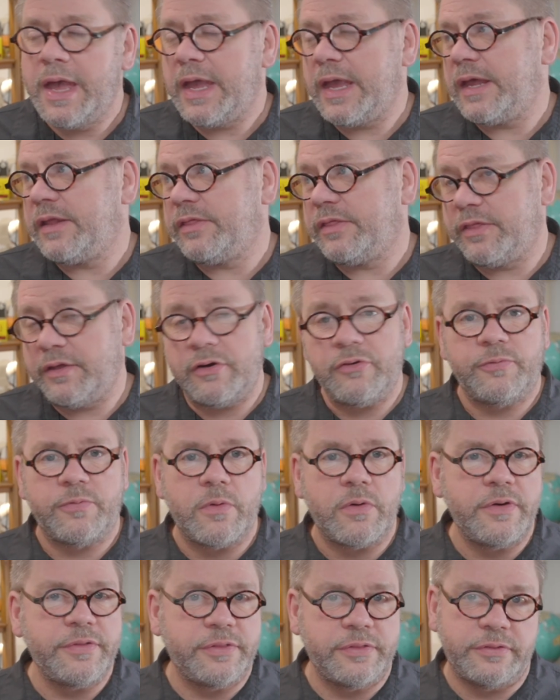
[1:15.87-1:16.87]
and
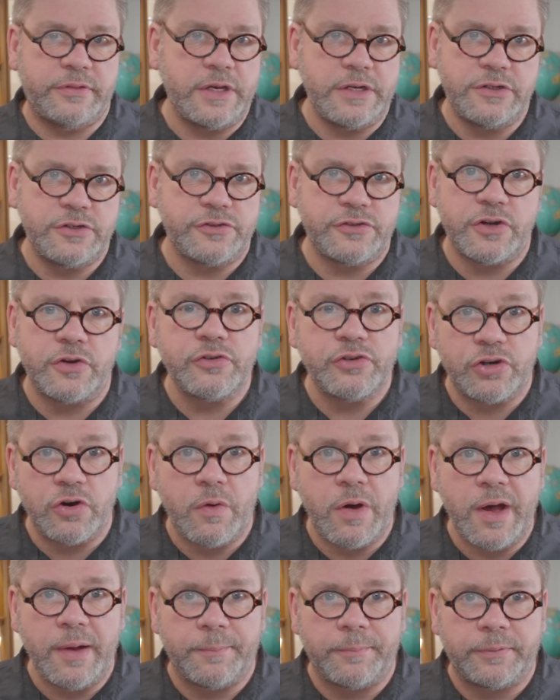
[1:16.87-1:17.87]
therefore they just don't
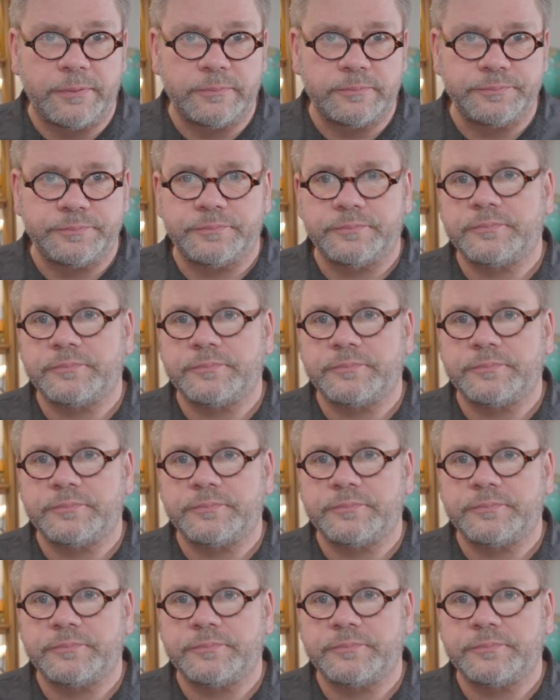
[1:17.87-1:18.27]
show up.